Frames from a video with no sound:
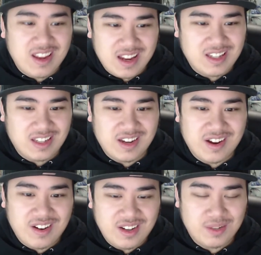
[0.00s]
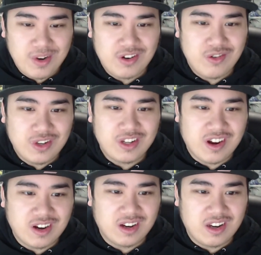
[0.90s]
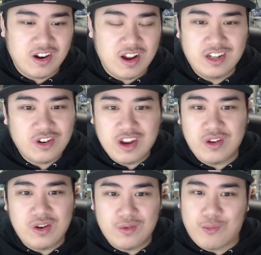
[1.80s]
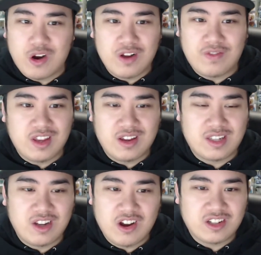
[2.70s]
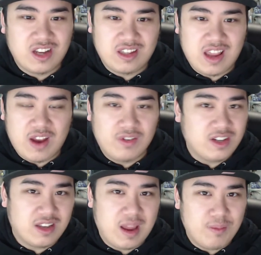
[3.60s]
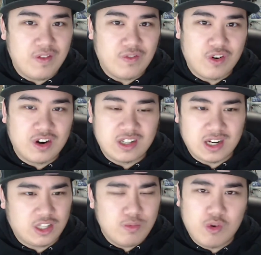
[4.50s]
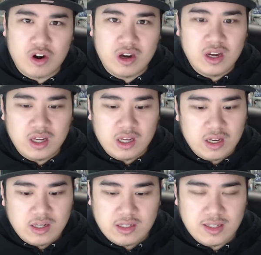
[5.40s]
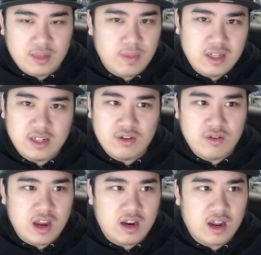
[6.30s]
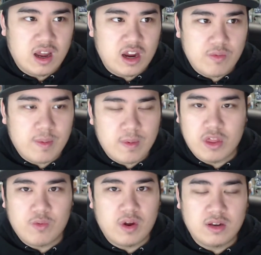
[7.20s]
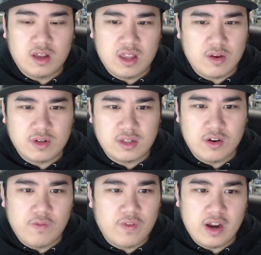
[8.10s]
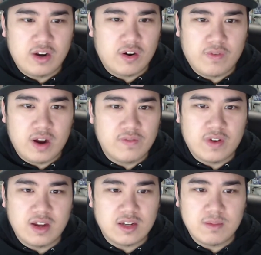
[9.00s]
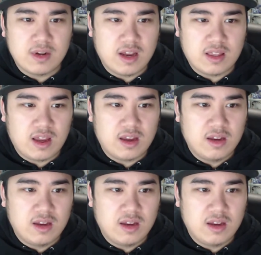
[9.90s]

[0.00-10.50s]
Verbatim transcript: It's uh, it's a pretty cool song, you know, and it's only one of the songs that they released the MV for. There's like two more, Sentimental and uh, I don't remember the other one. I think it was No Fun or Fun Fun, something like that.